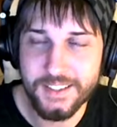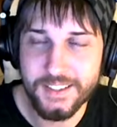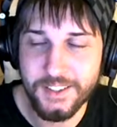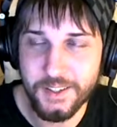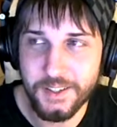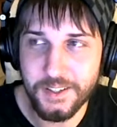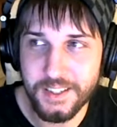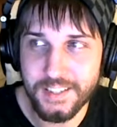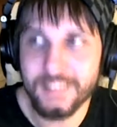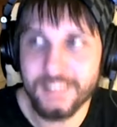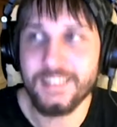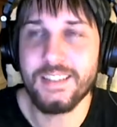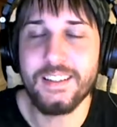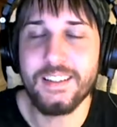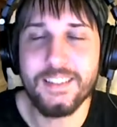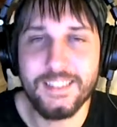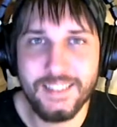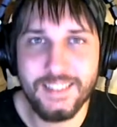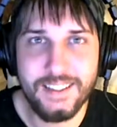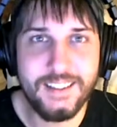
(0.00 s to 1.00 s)
So
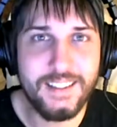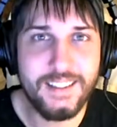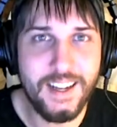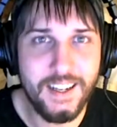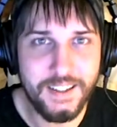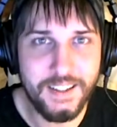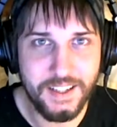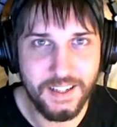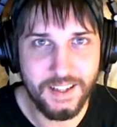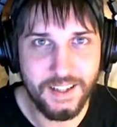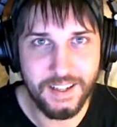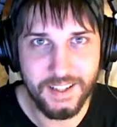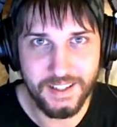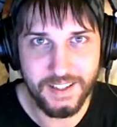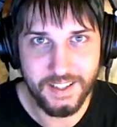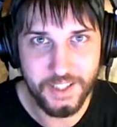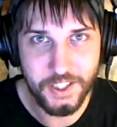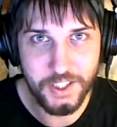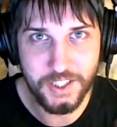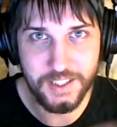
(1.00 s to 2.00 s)
he's got
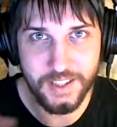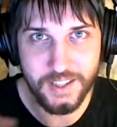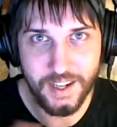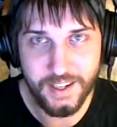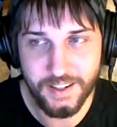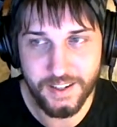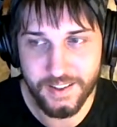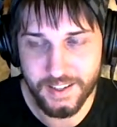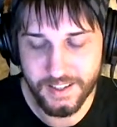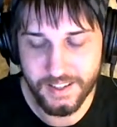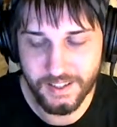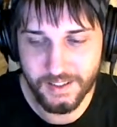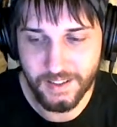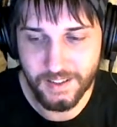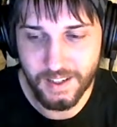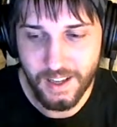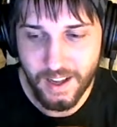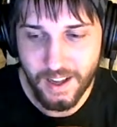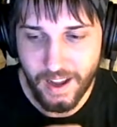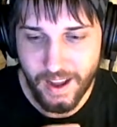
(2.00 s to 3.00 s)
the shit end of the deal.
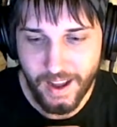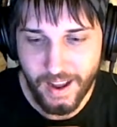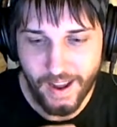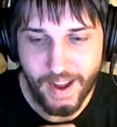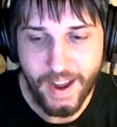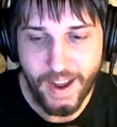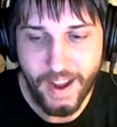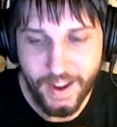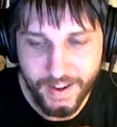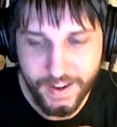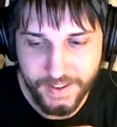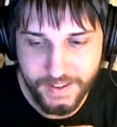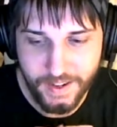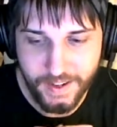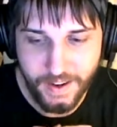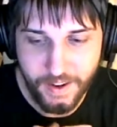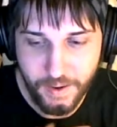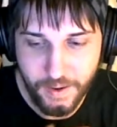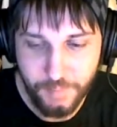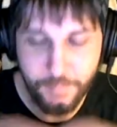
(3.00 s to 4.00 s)
And,
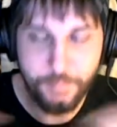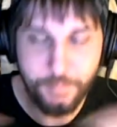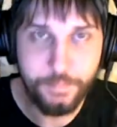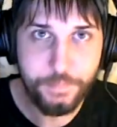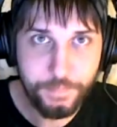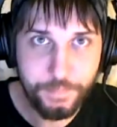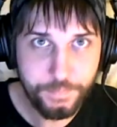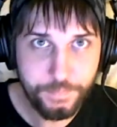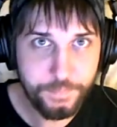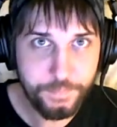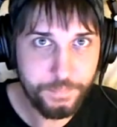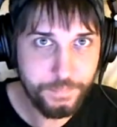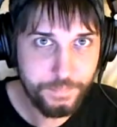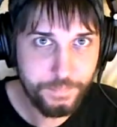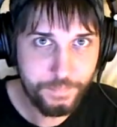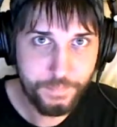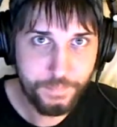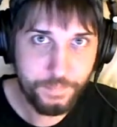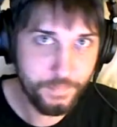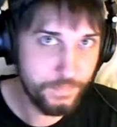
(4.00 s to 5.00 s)

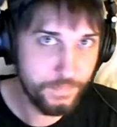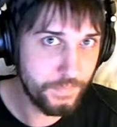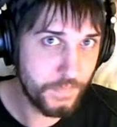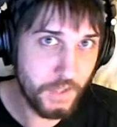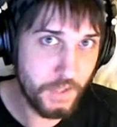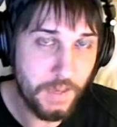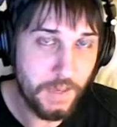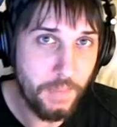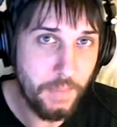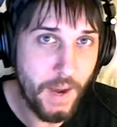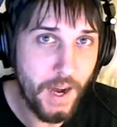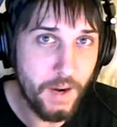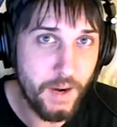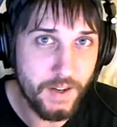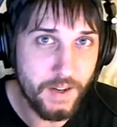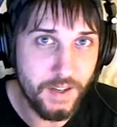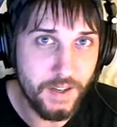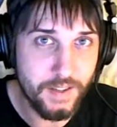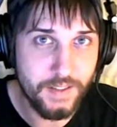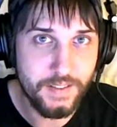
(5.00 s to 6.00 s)
you get
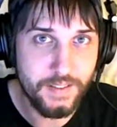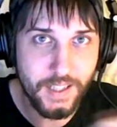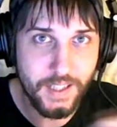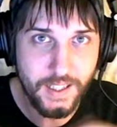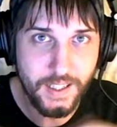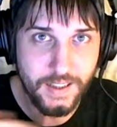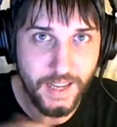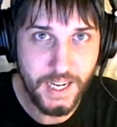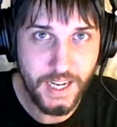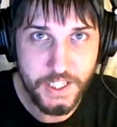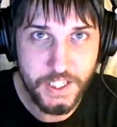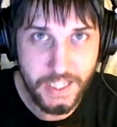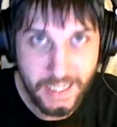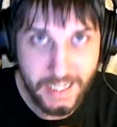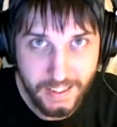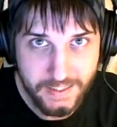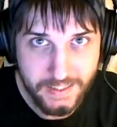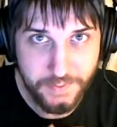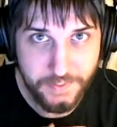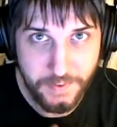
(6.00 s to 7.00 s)
powers. Like, the
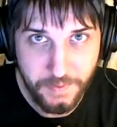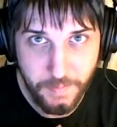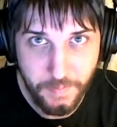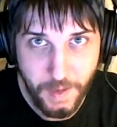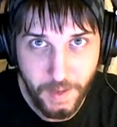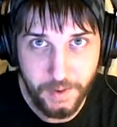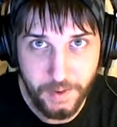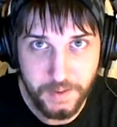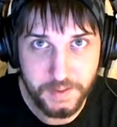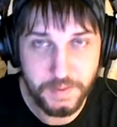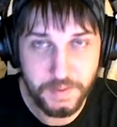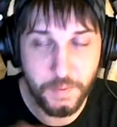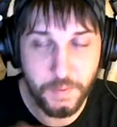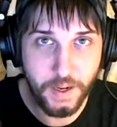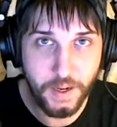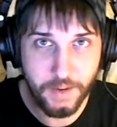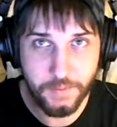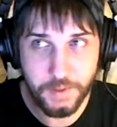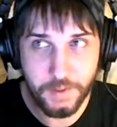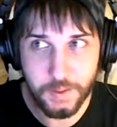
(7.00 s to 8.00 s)
handshakers have different powers. So
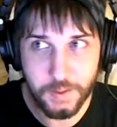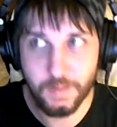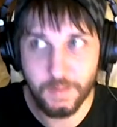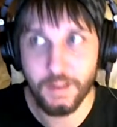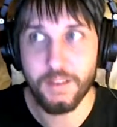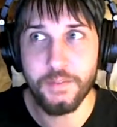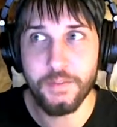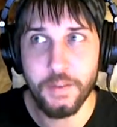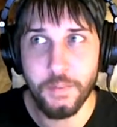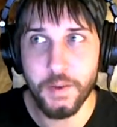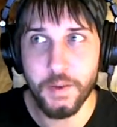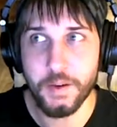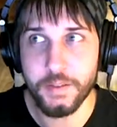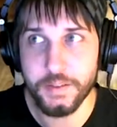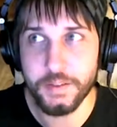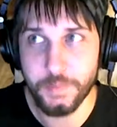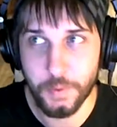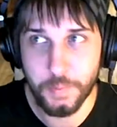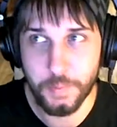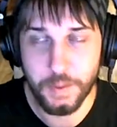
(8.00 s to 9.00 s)
whatever you love the
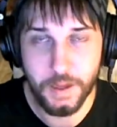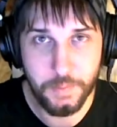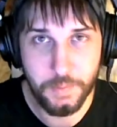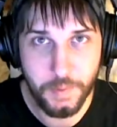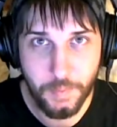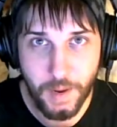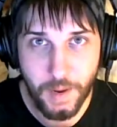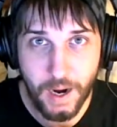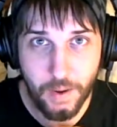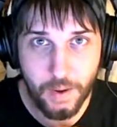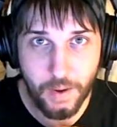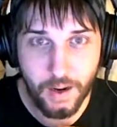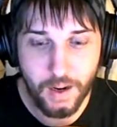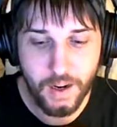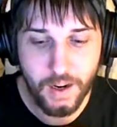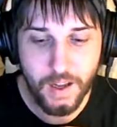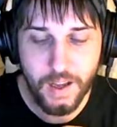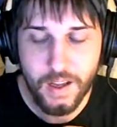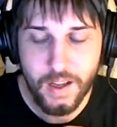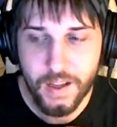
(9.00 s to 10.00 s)
most will become your power.
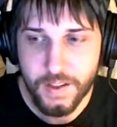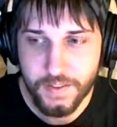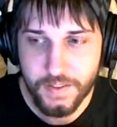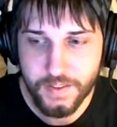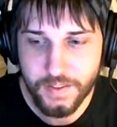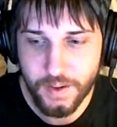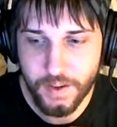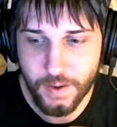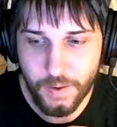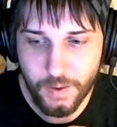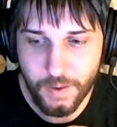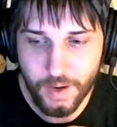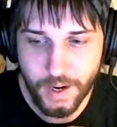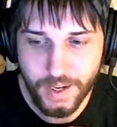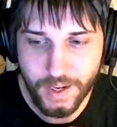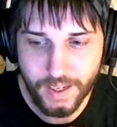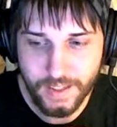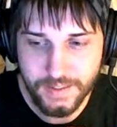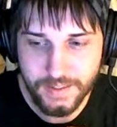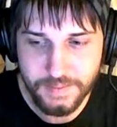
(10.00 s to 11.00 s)
So I
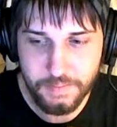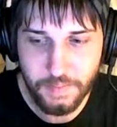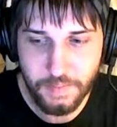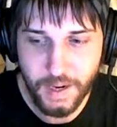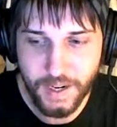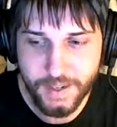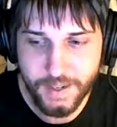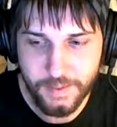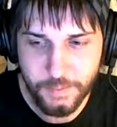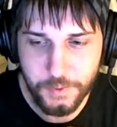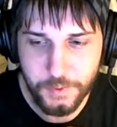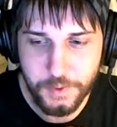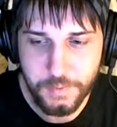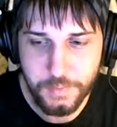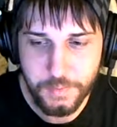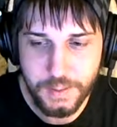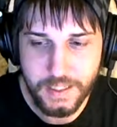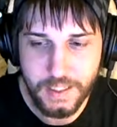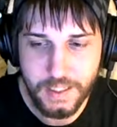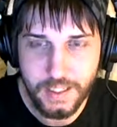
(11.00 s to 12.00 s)
guess mine would
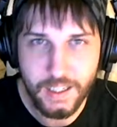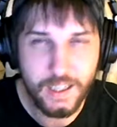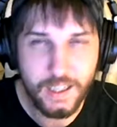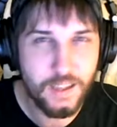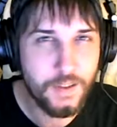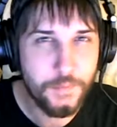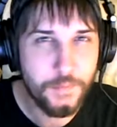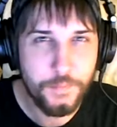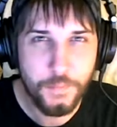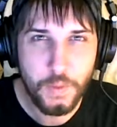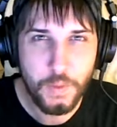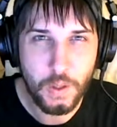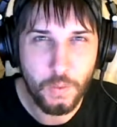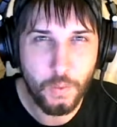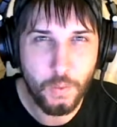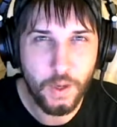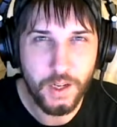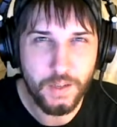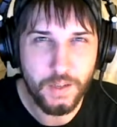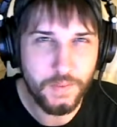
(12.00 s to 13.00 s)
be,
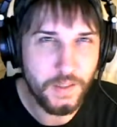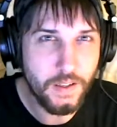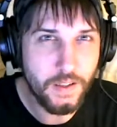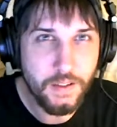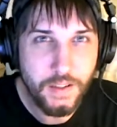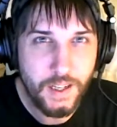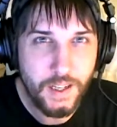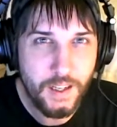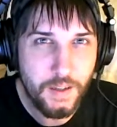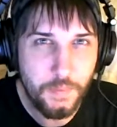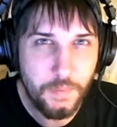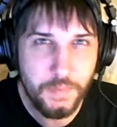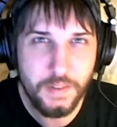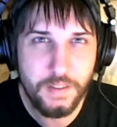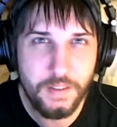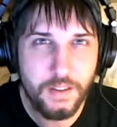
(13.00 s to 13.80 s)
what, video games?